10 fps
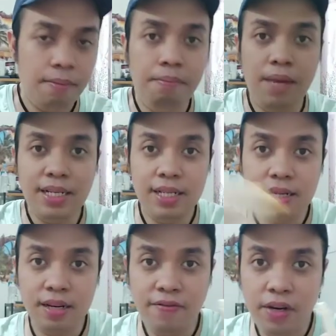metal
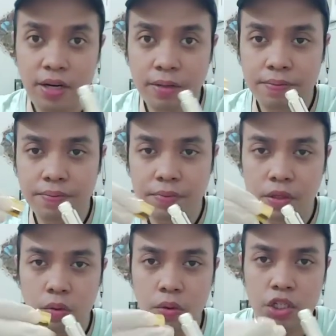cover.
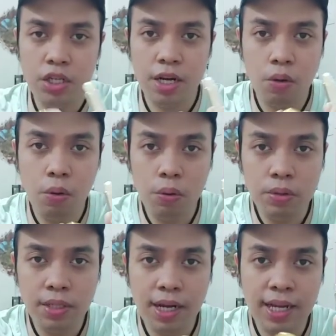It's got
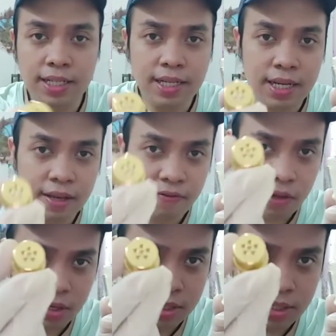holes in it, if
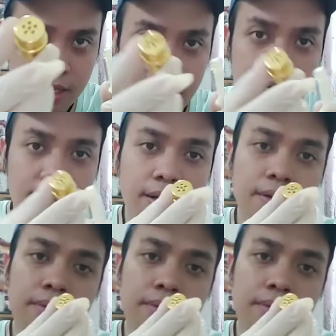you can see.